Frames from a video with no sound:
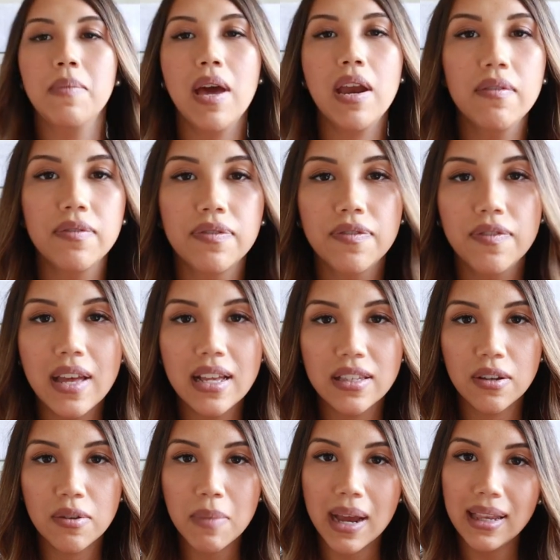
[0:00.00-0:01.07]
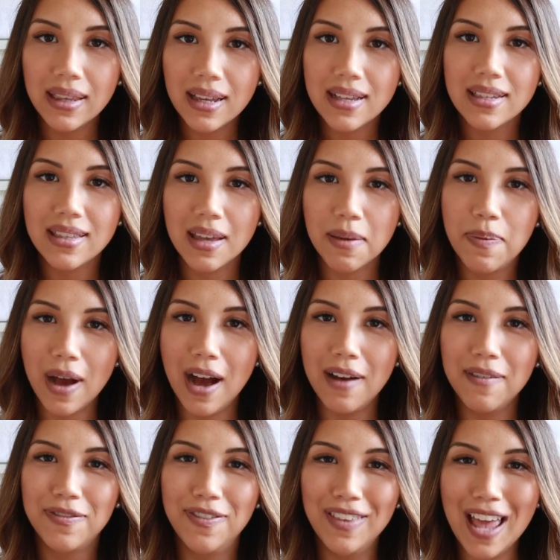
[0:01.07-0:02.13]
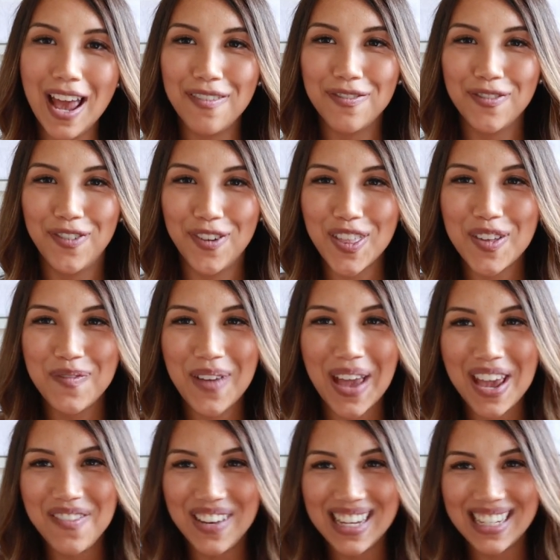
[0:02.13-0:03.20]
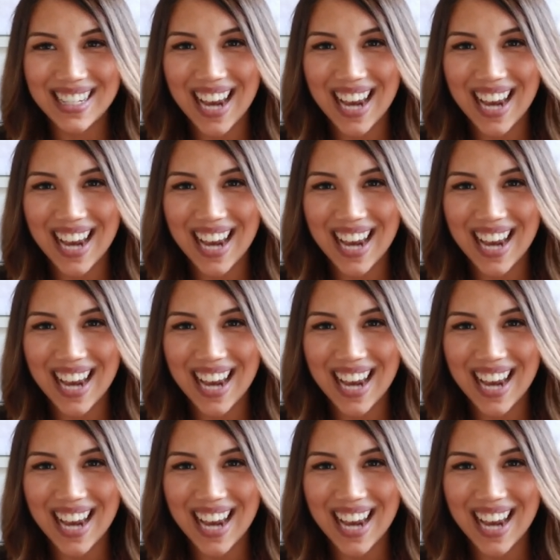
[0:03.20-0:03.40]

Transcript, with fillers: amount of things on my list that I've left for the baby